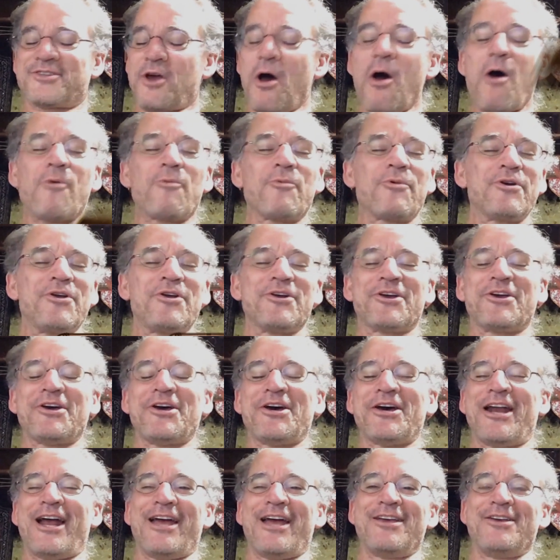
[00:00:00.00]
Going real
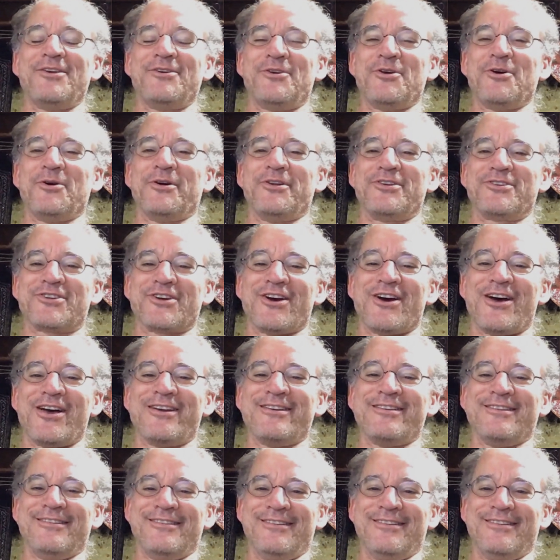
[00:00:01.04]
good. How you doing, John?